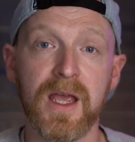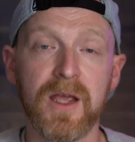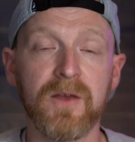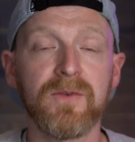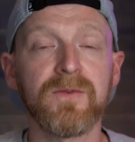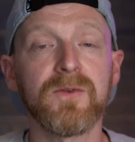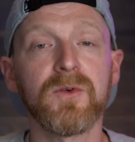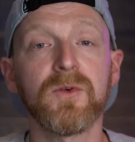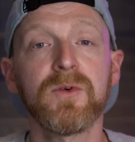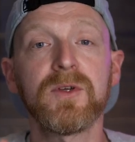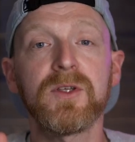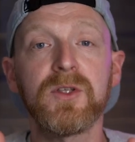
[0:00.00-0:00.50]

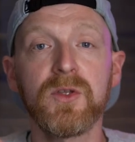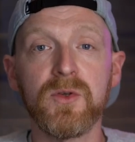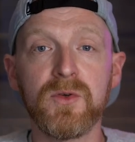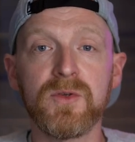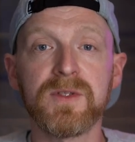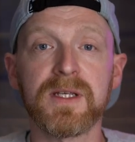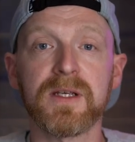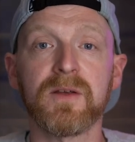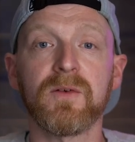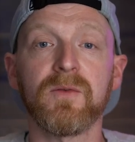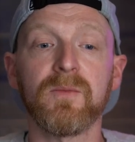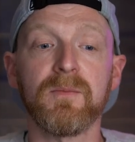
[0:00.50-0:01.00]
if you're
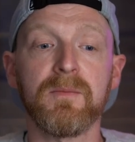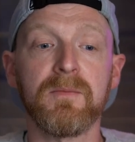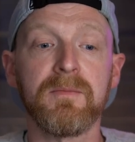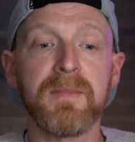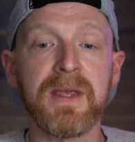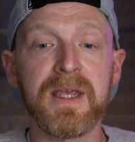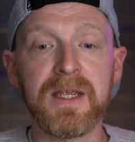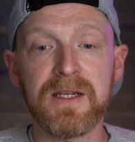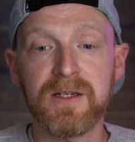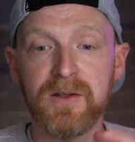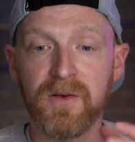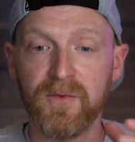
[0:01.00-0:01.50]
using
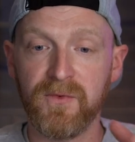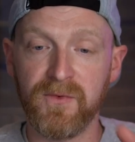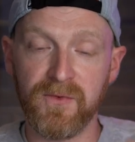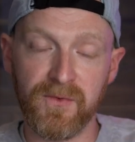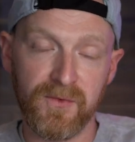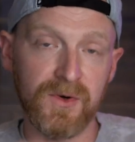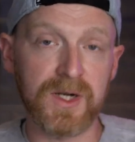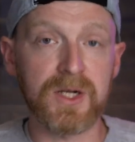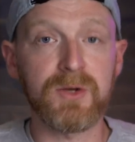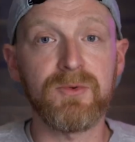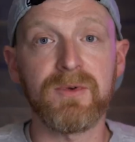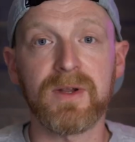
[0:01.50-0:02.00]
media
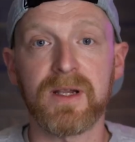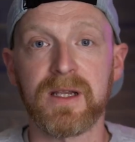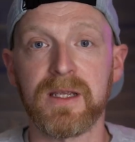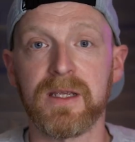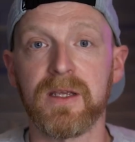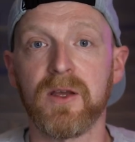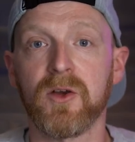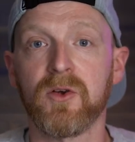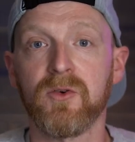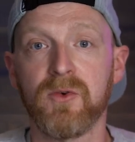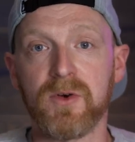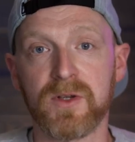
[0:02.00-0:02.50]

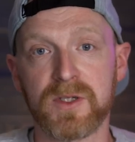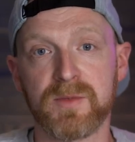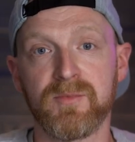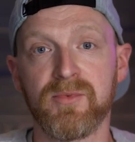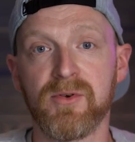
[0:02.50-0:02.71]
frequently across